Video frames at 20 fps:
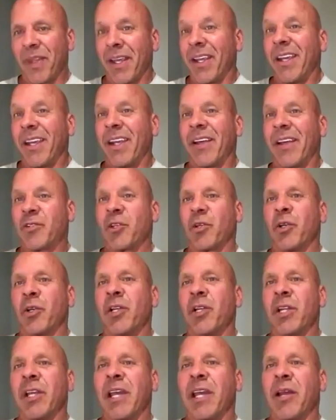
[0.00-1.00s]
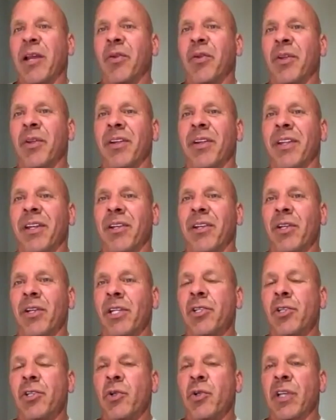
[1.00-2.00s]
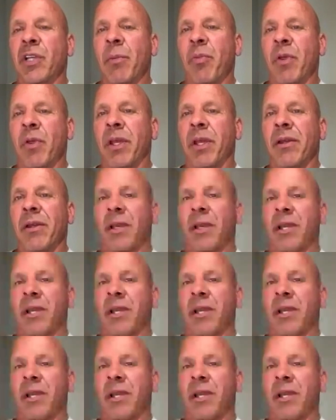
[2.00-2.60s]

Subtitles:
That's a good indicator that you need to do something.